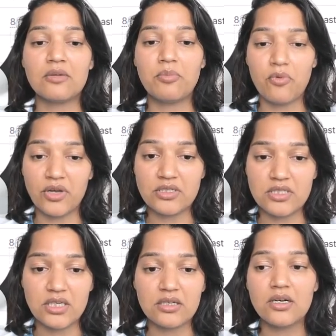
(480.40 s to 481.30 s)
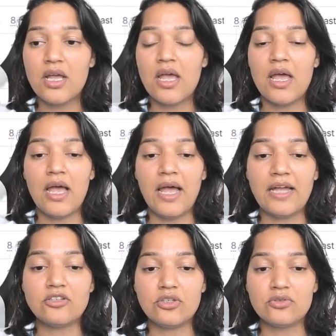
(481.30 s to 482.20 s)
point here.
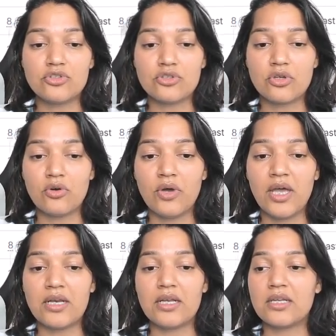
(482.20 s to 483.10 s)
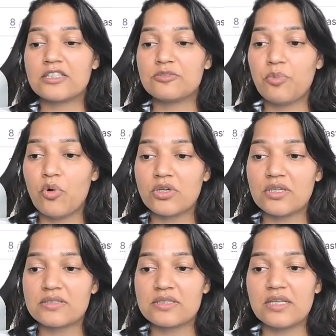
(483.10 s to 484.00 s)
And you should go ahead and export
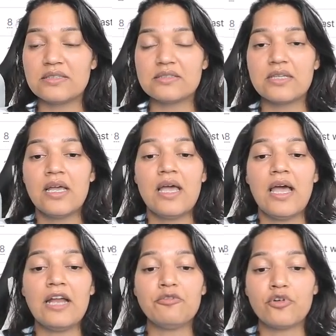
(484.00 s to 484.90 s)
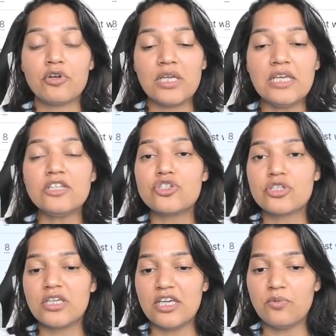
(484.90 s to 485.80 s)
this list, and for each
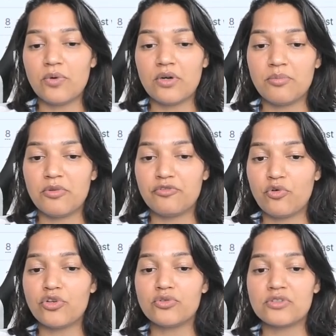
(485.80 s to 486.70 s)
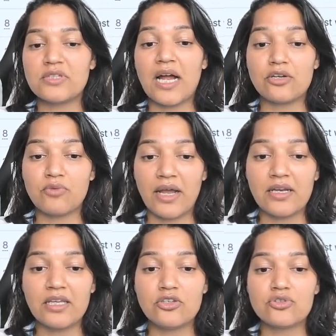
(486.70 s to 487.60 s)
keyword before you start
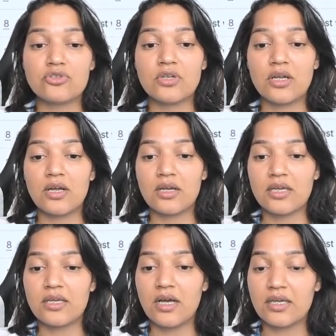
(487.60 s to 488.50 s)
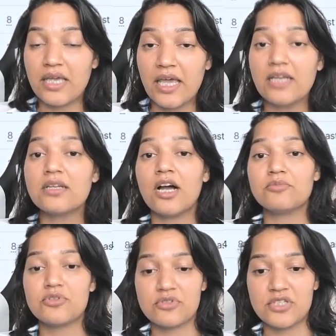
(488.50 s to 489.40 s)
writing, you should again come
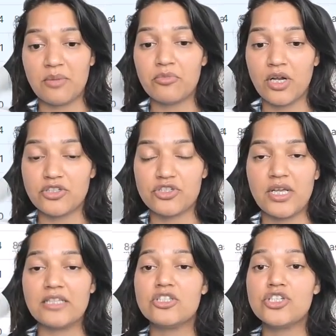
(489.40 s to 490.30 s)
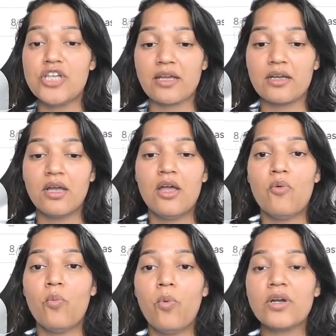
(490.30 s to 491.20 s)
to SEMRush and check
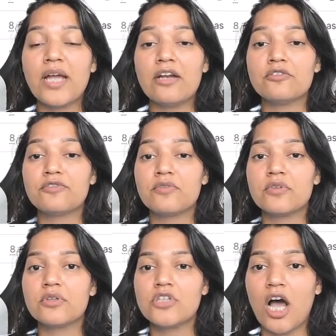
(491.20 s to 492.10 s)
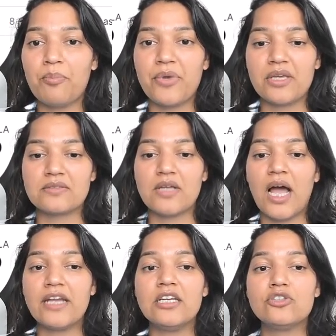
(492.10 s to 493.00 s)
what kind of topics
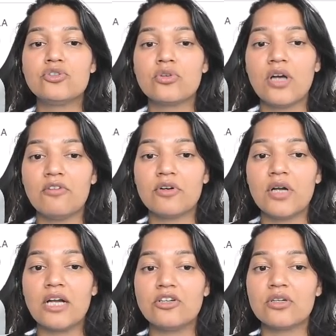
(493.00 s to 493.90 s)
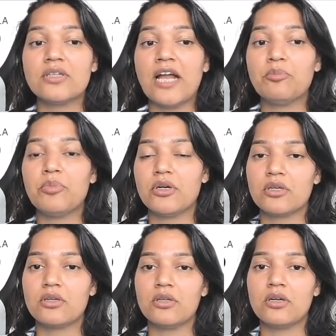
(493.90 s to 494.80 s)
I need to cover under that
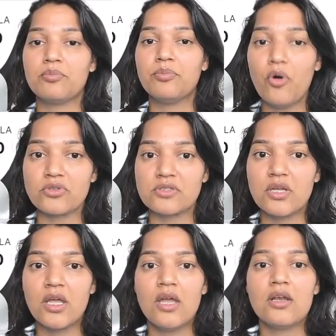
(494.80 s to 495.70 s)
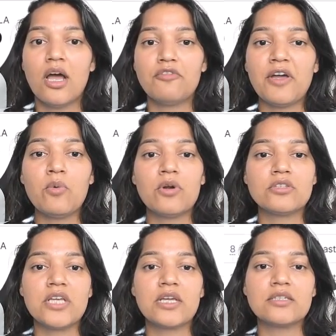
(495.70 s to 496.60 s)
particular post. Now, if I want to
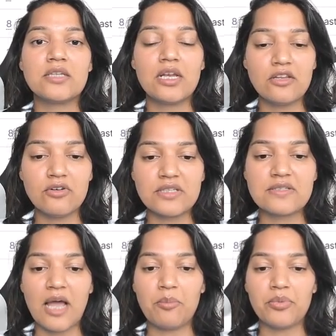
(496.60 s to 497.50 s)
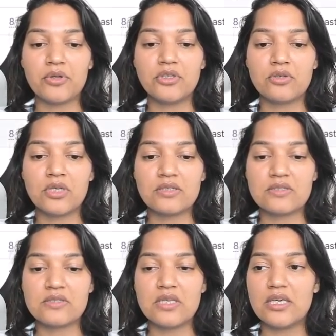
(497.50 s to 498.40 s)
take another example, you can
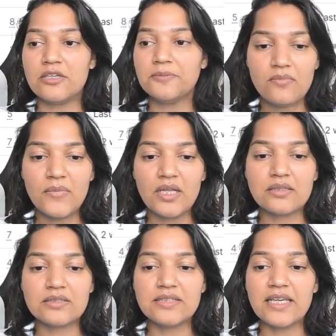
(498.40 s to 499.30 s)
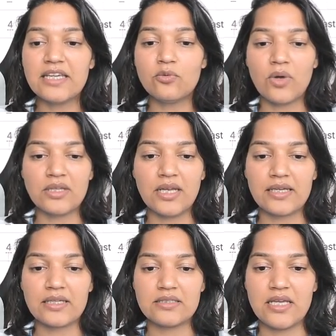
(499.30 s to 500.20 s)
see the second one that I
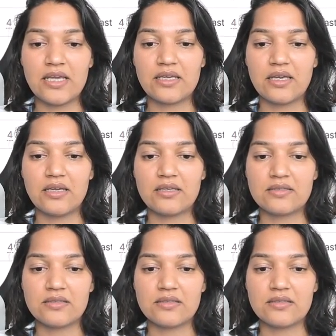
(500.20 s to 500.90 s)
can take is